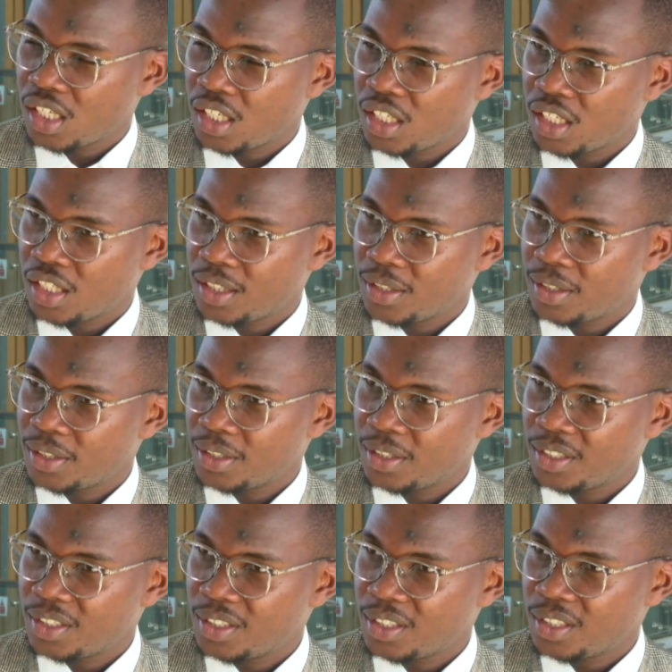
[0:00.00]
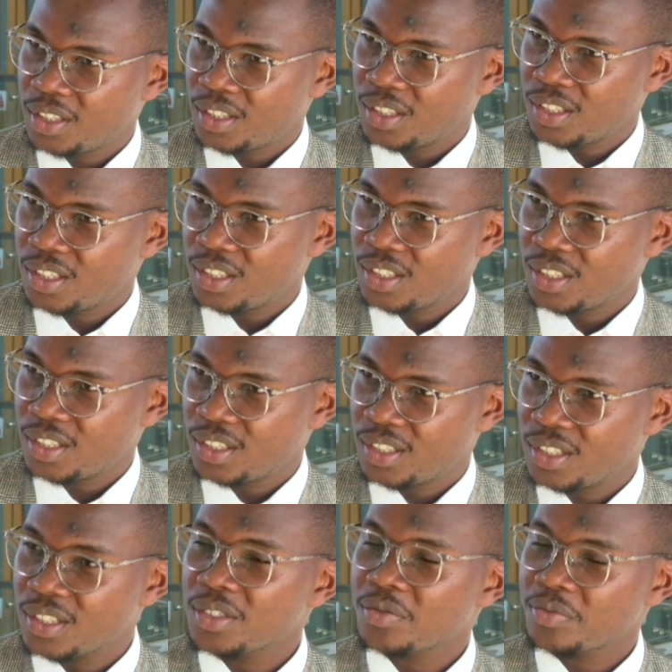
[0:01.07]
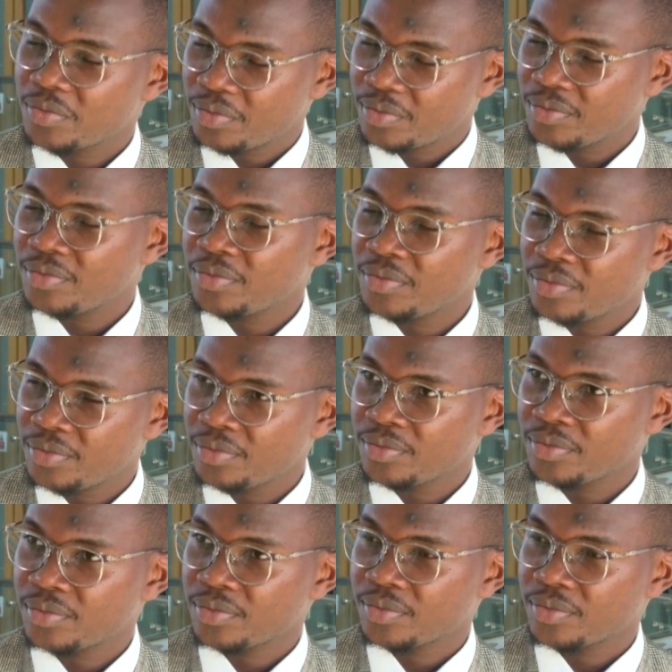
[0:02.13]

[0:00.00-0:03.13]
Well, I would say yes, donkeys, the community